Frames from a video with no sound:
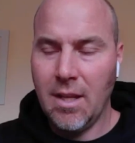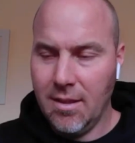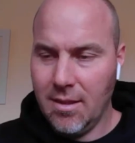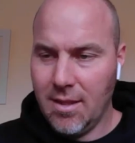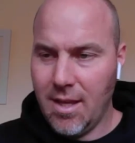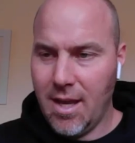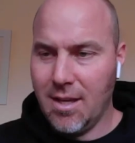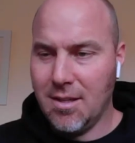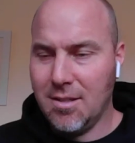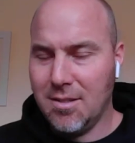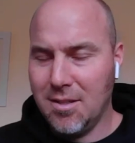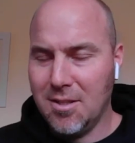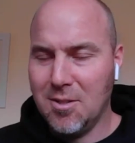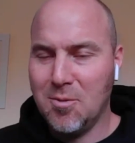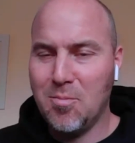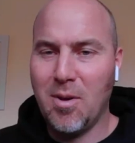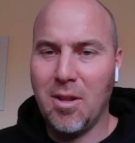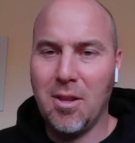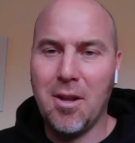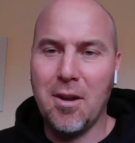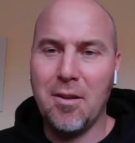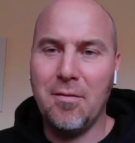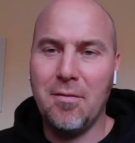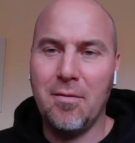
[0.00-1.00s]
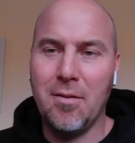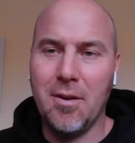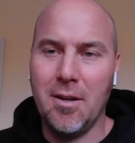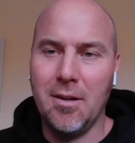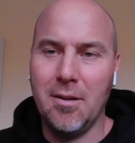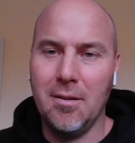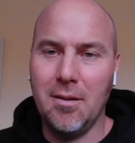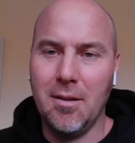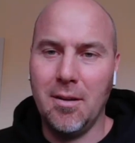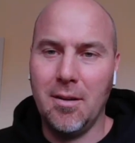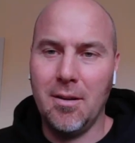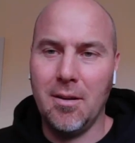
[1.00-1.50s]
Thanks. This has been a lot of
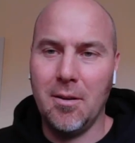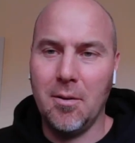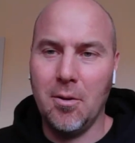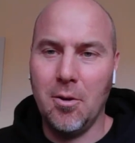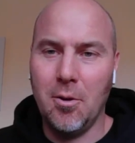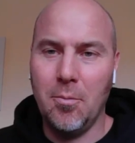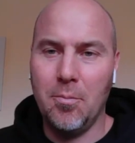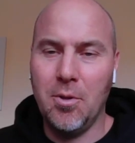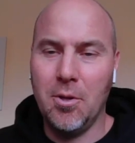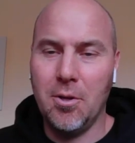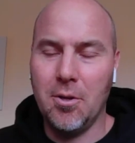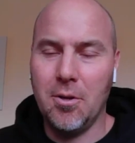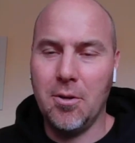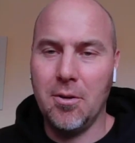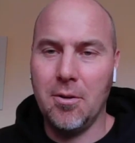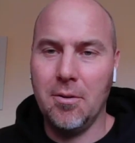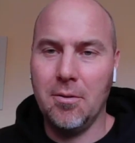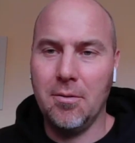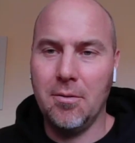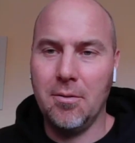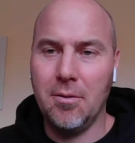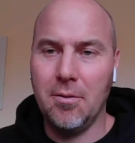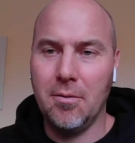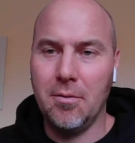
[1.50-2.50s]
fun. I hope your